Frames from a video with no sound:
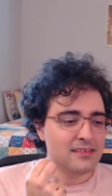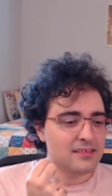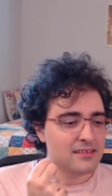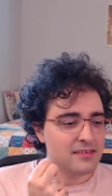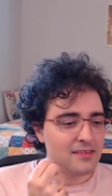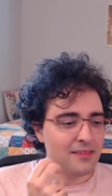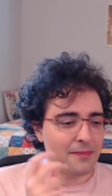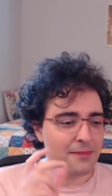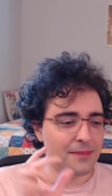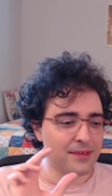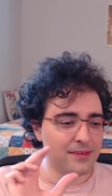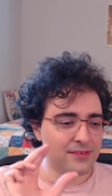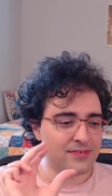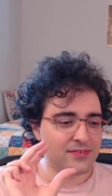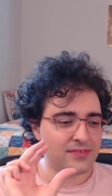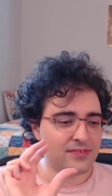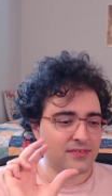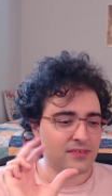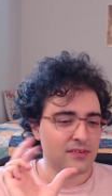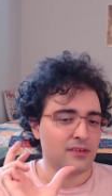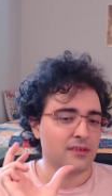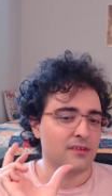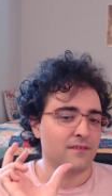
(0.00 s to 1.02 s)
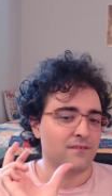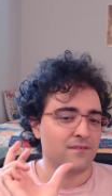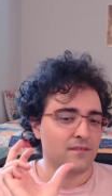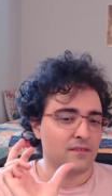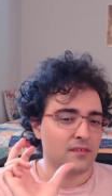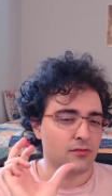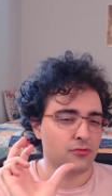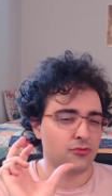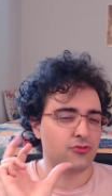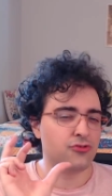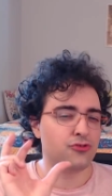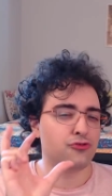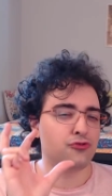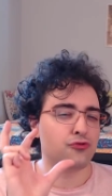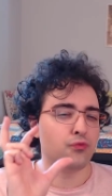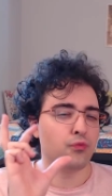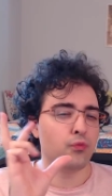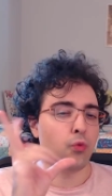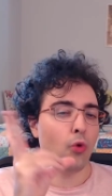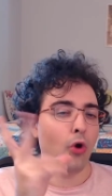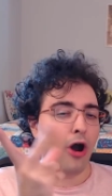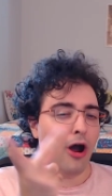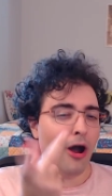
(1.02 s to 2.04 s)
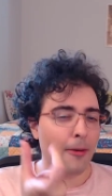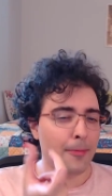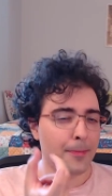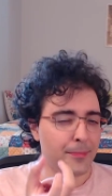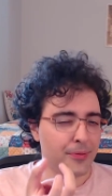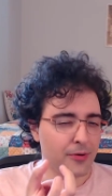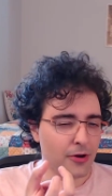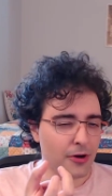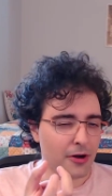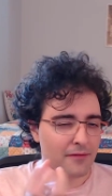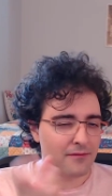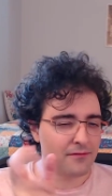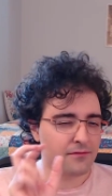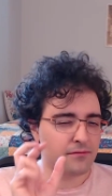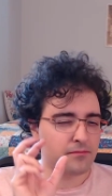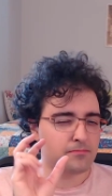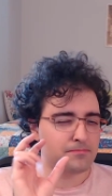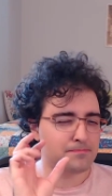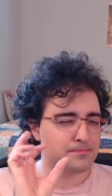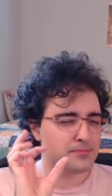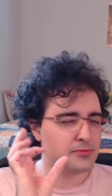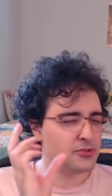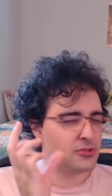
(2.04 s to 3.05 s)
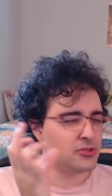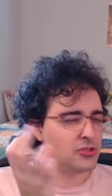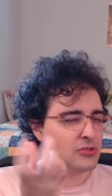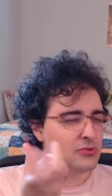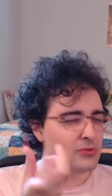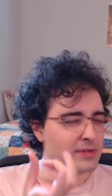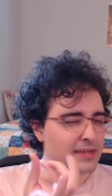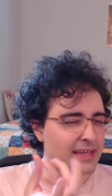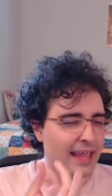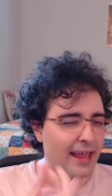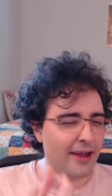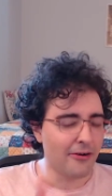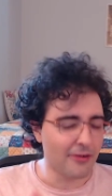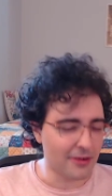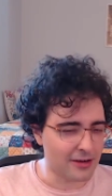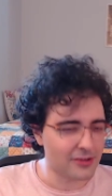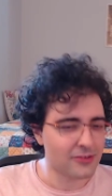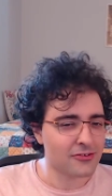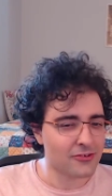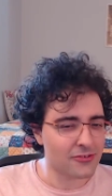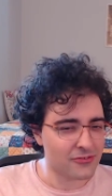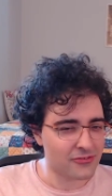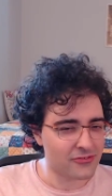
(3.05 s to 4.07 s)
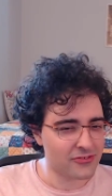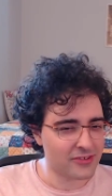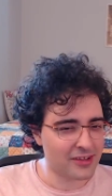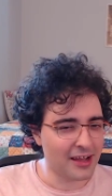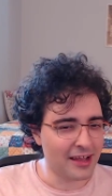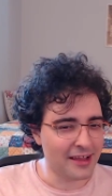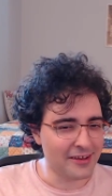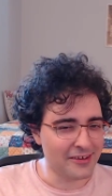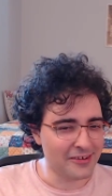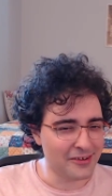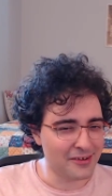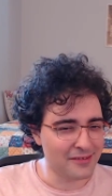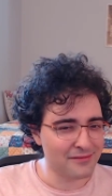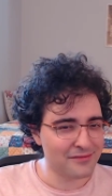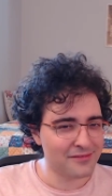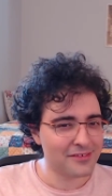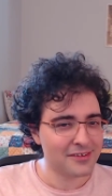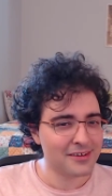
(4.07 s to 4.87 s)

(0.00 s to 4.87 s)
this swap of two characters, kind of.